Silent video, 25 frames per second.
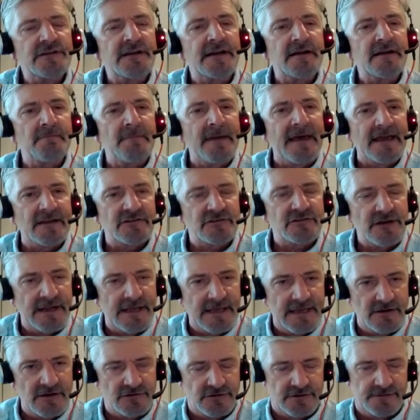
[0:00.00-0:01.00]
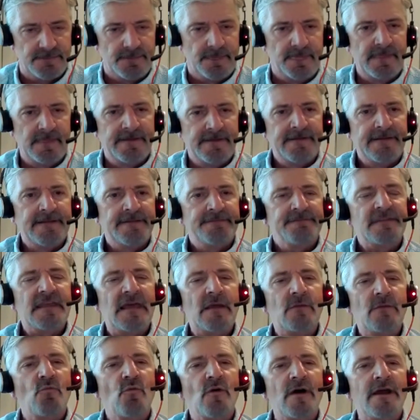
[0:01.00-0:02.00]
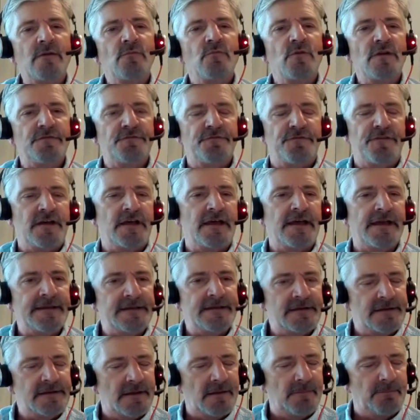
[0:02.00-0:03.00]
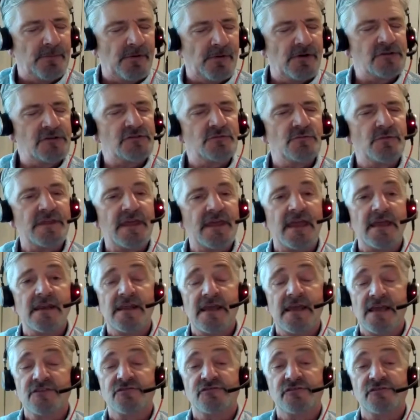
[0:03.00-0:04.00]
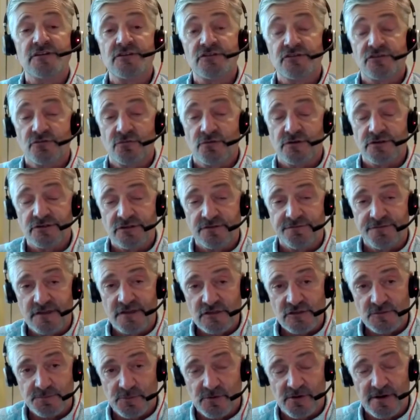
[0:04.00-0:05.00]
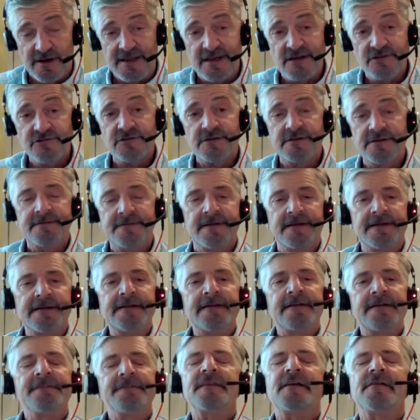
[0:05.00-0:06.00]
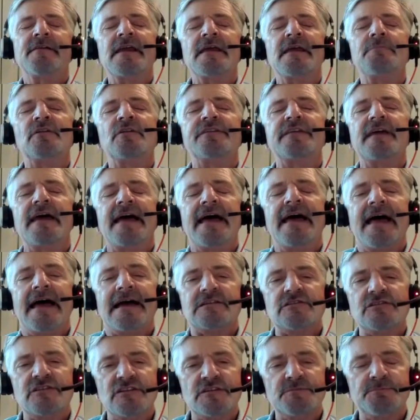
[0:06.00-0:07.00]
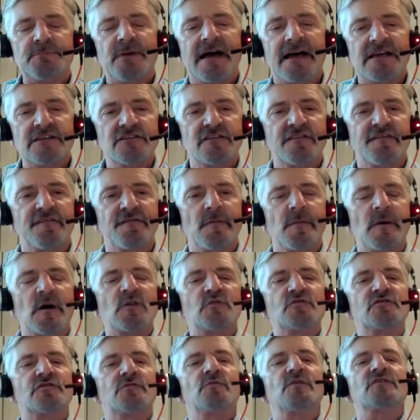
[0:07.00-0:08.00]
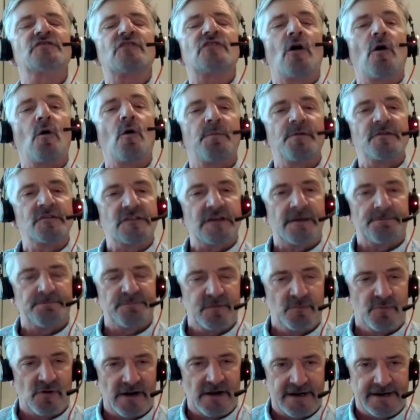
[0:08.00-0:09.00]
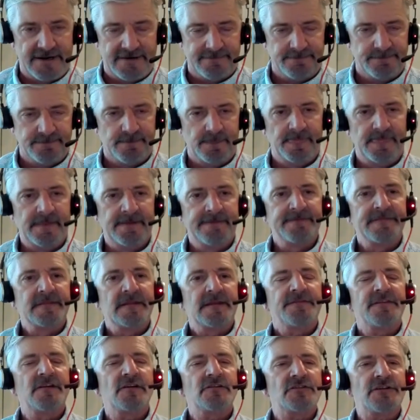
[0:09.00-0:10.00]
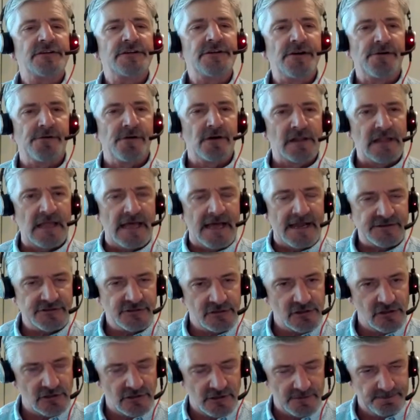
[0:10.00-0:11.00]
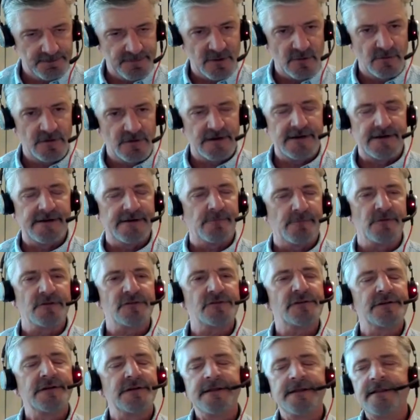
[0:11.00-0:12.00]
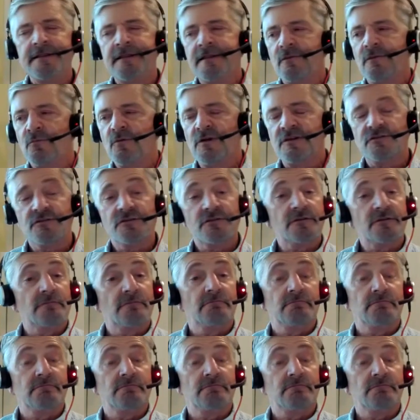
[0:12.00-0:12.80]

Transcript: and imagination. That when we find a person with ADHD's source of inspiration, they're able to access positive emotion, which opens up the brain. There's a neurological component here, which